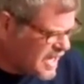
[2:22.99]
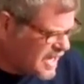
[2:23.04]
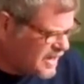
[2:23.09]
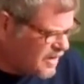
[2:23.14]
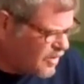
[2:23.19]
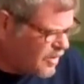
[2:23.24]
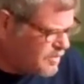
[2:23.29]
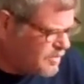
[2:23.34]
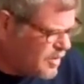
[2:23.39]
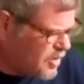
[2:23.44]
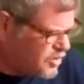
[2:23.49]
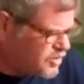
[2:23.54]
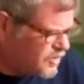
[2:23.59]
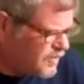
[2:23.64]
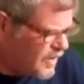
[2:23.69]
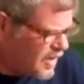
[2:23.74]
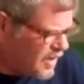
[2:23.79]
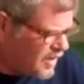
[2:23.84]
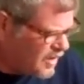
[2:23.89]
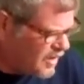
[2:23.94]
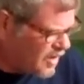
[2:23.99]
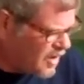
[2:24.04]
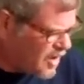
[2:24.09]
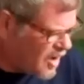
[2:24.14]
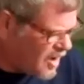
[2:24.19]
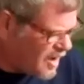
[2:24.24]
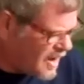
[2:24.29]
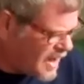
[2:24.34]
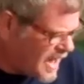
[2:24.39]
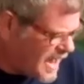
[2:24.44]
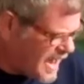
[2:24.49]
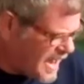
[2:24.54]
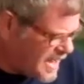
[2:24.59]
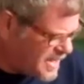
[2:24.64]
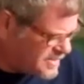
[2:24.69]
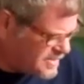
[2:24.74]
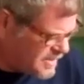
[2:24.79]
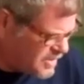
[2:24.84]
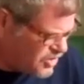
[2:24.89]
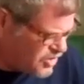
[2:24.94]
and Lord, most of all, her heart. I
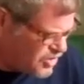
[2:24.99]
ask